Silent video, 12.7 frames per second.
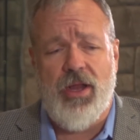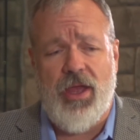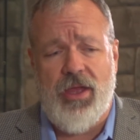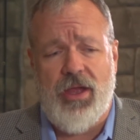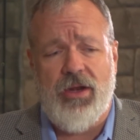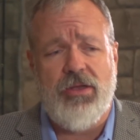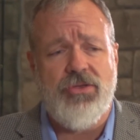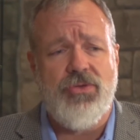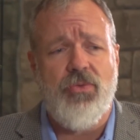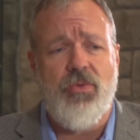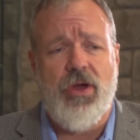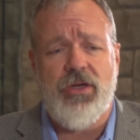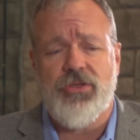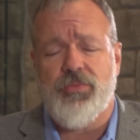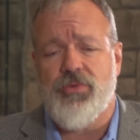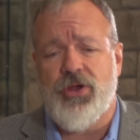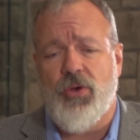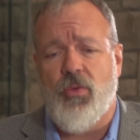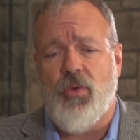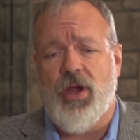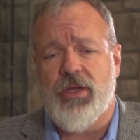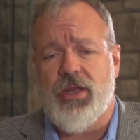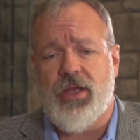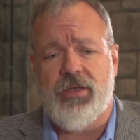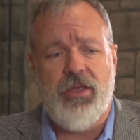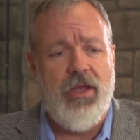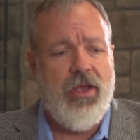and I also wanted to bring a wine that